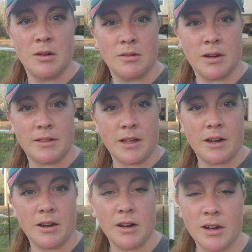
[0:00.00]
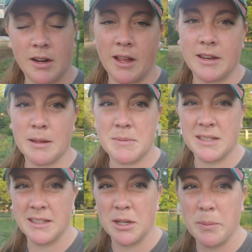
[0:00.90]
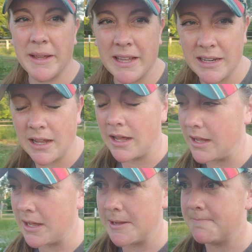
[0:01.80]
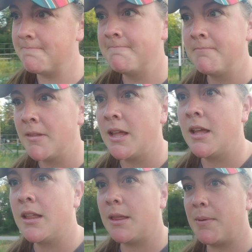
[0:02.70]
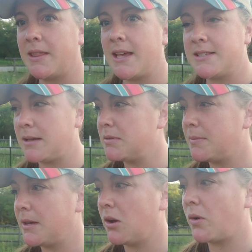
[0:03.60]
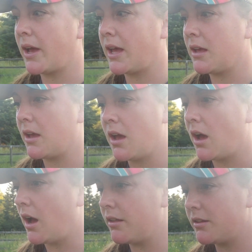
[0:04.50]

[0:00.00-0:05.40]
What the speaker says: right there got nipped a little bit, but they seem to be okay. Other